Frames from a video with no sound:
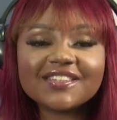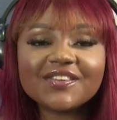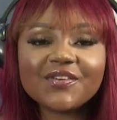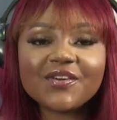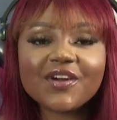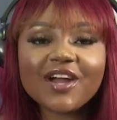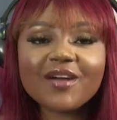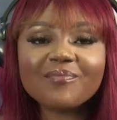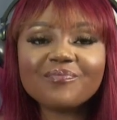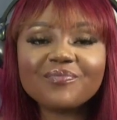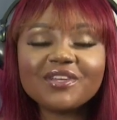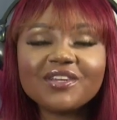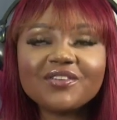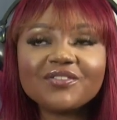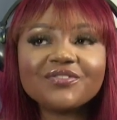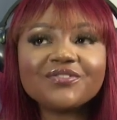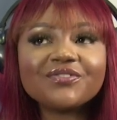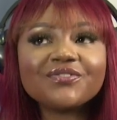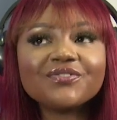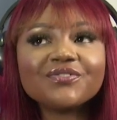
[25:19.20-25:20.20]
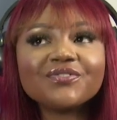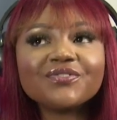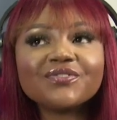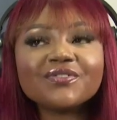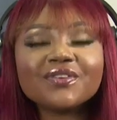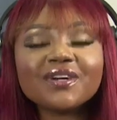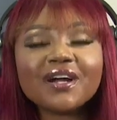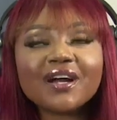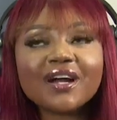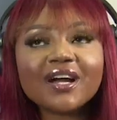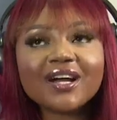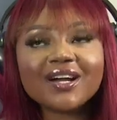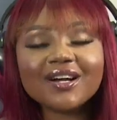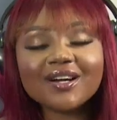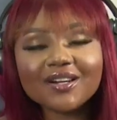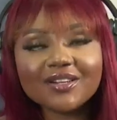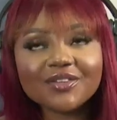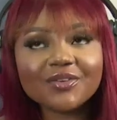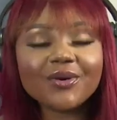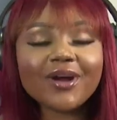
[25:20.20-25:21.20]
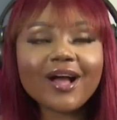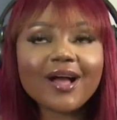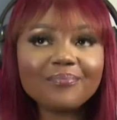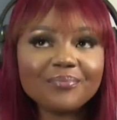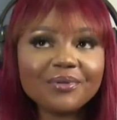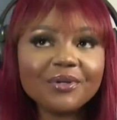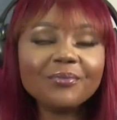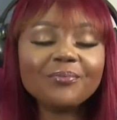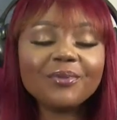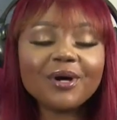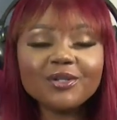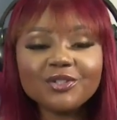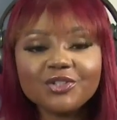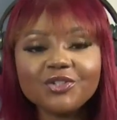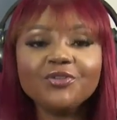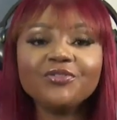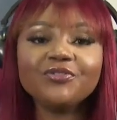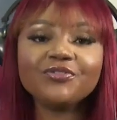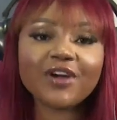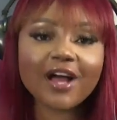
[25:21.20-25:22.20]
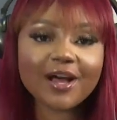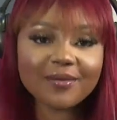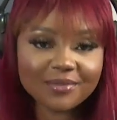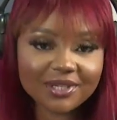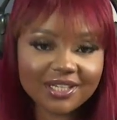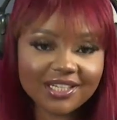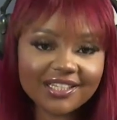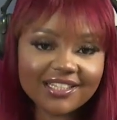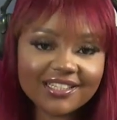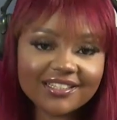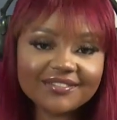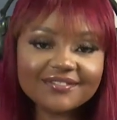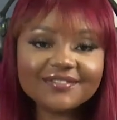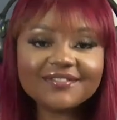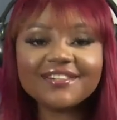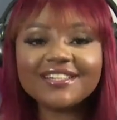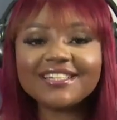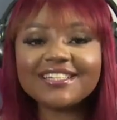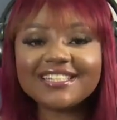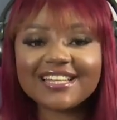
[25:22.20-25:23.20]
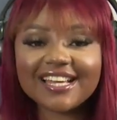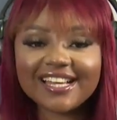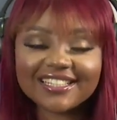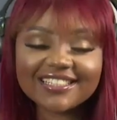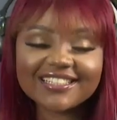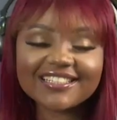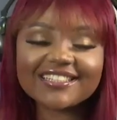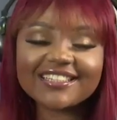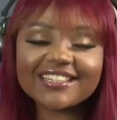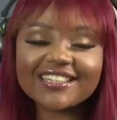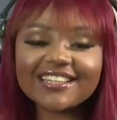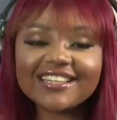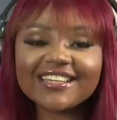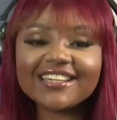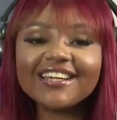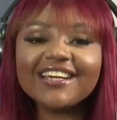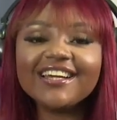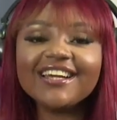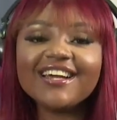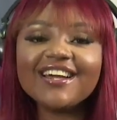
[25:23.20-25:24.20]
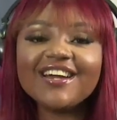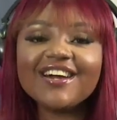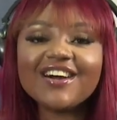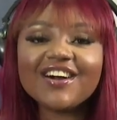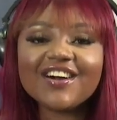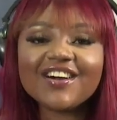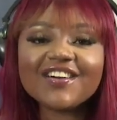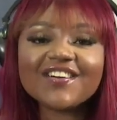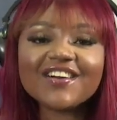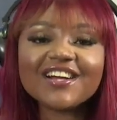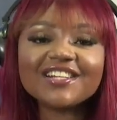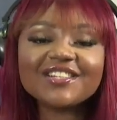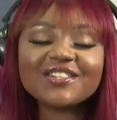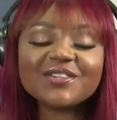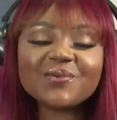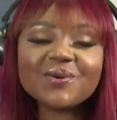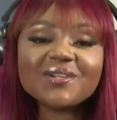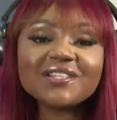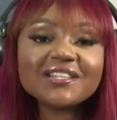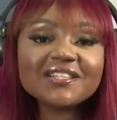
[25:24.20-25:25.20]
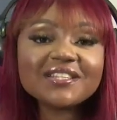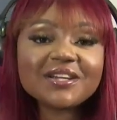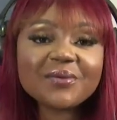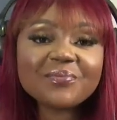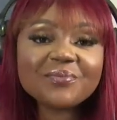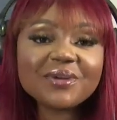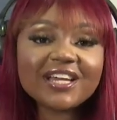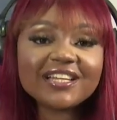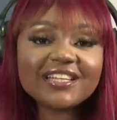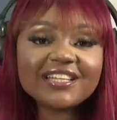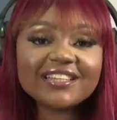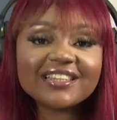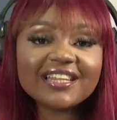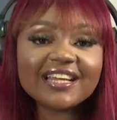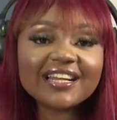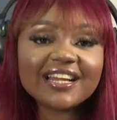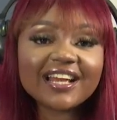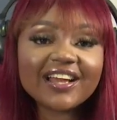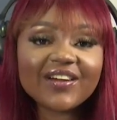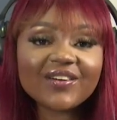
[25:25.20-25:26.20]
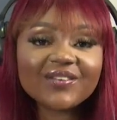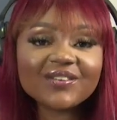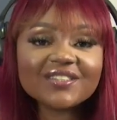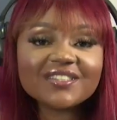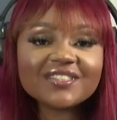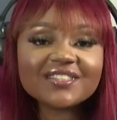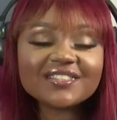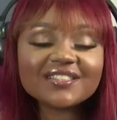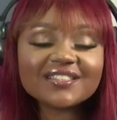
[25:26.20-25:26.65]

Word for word: You're happy you're happy about your family. Fantastic. All right, do you want to tell me anything else?